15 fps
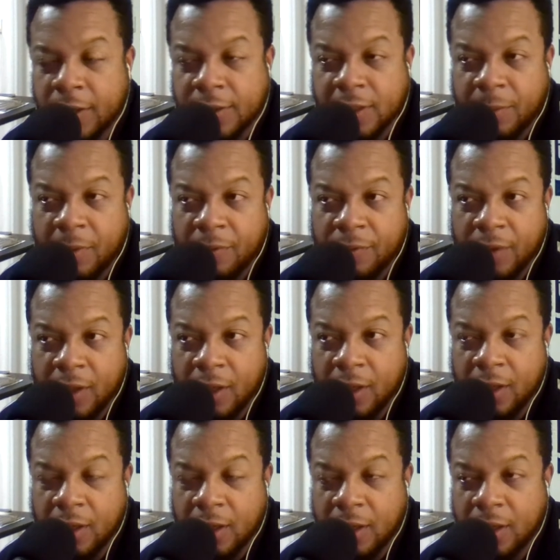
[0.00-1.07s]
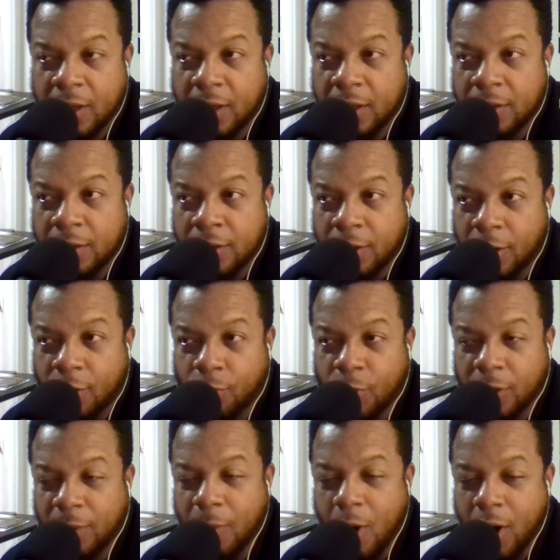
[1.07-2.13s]
Some of the
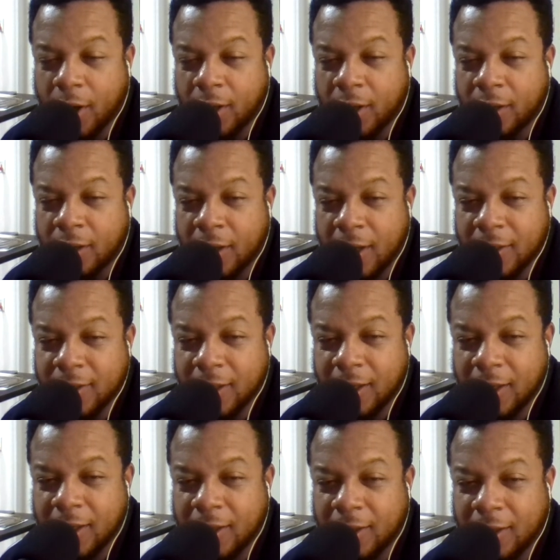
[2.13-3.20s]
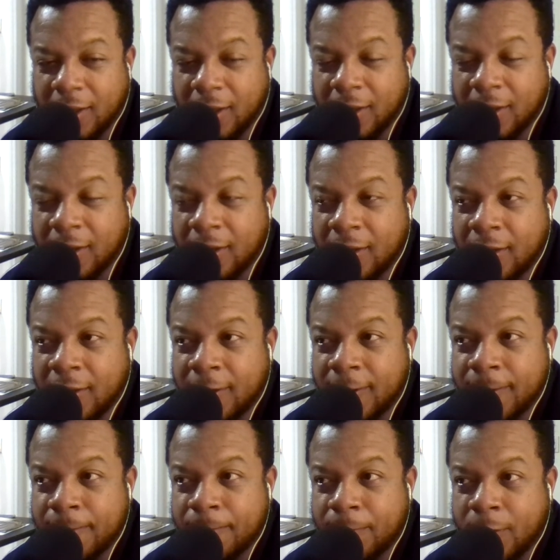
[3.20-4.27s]
guerrilla marketing that I did at the,
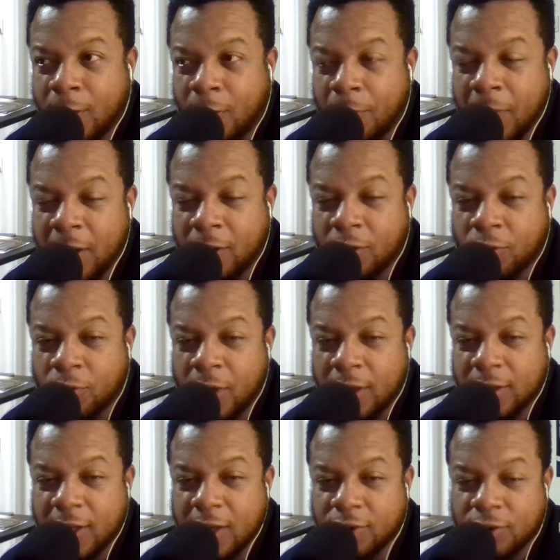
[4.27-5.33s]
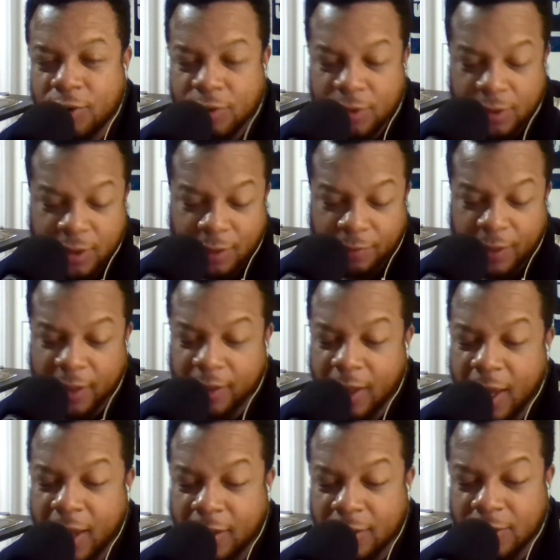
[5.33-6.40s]
meet and greet teachers and stuff like
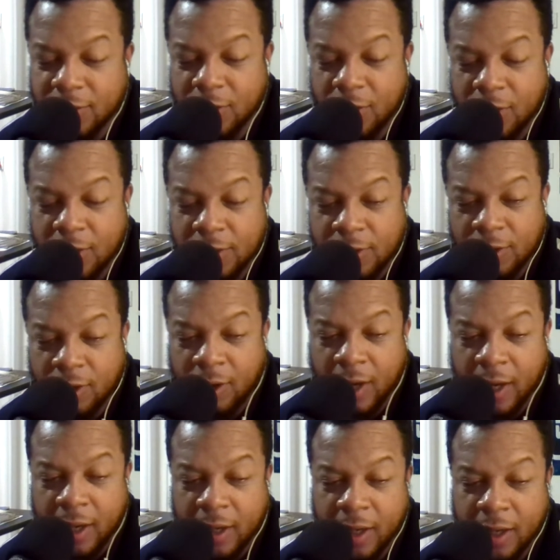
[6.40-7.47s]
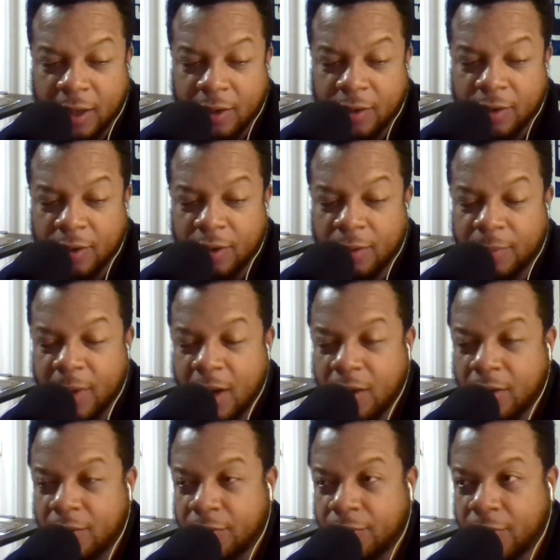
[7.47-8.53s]
that and students, I got a good
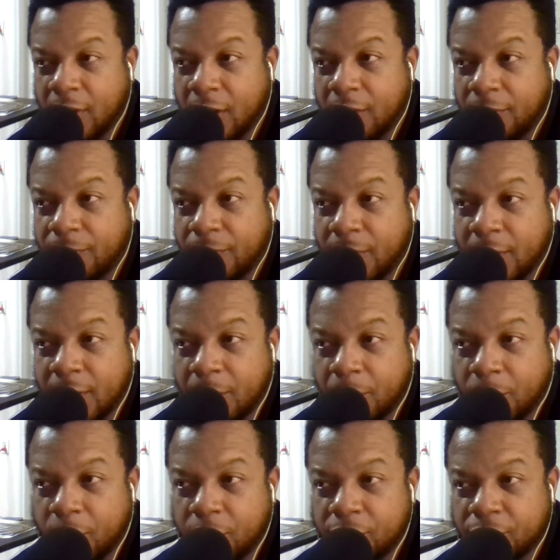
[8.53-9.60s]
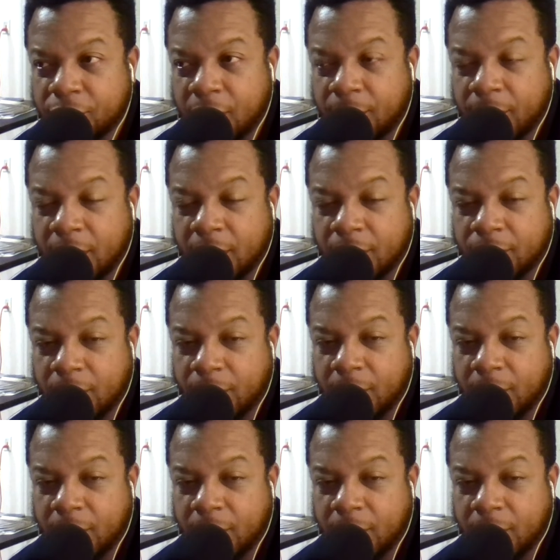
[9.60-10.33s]
amount of push from the